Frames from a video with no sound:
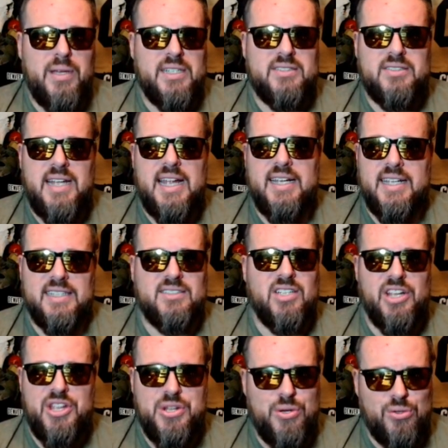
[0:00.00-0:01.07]
Miss and gets
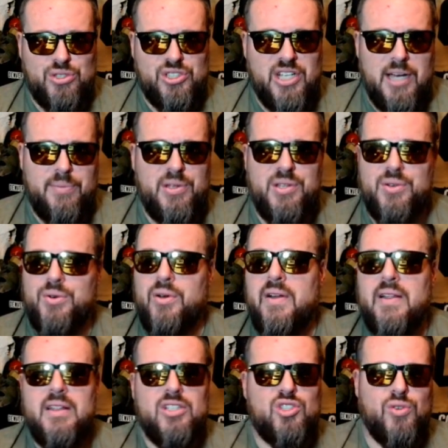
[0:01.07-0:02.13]
a huge W.
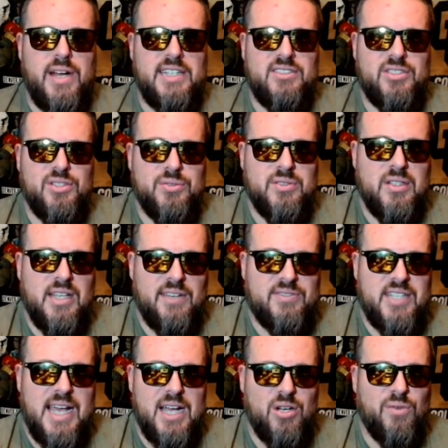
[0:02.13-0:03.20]
Trey Zune, the
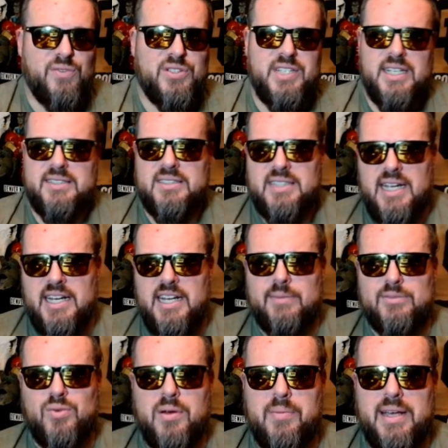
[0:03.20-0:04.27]
left tackle for Texas A&M,
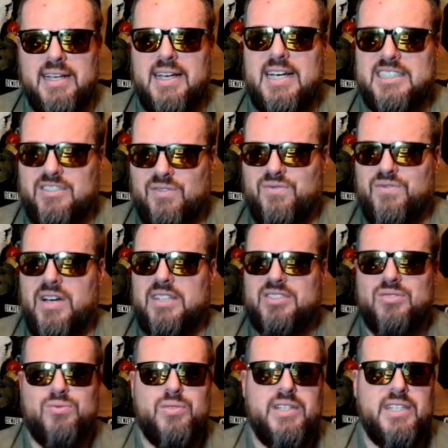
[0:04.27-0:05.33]
is one of my guys from
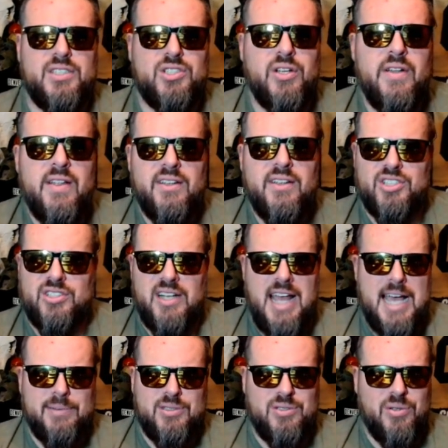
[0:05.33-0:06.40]
Fossil Ridge.
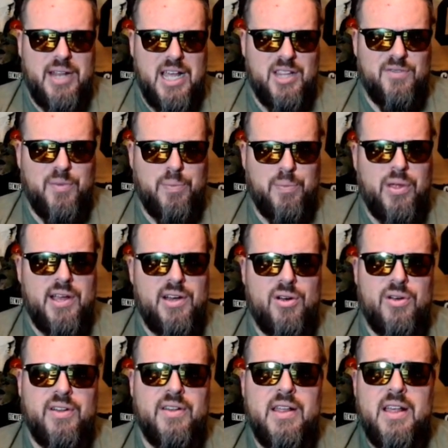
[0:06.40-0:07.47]
Just an absolute hell of a
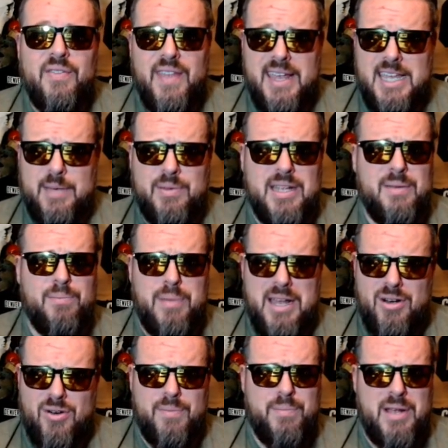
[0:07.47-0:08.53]
player, and they keep
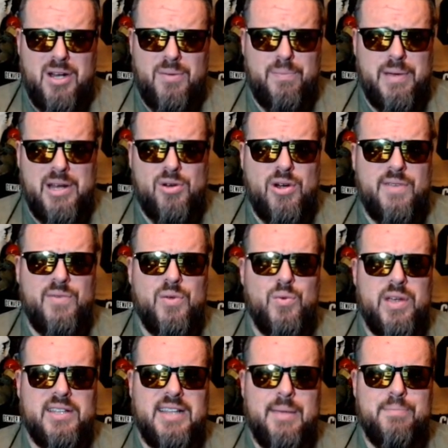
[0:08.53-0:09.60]
getting better and better and better every
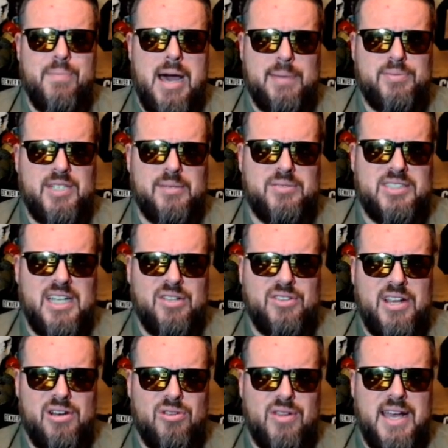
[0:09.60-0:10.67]
week. They mopped up
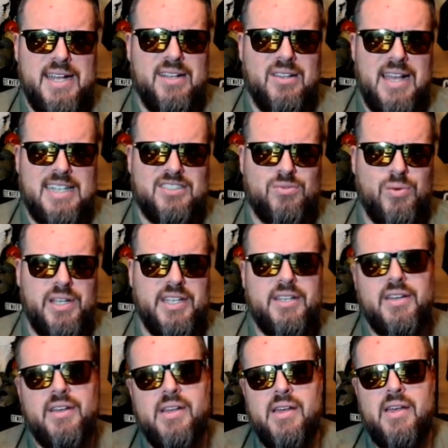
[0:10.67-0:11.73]
South Carolina last
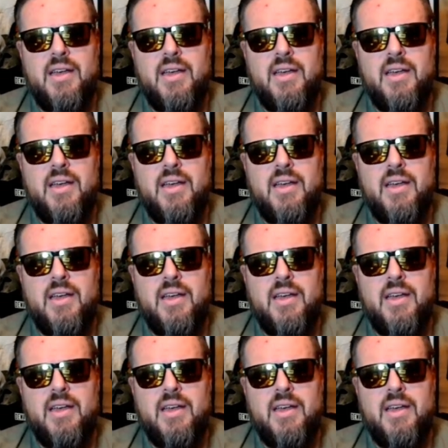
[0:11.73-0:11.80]
week.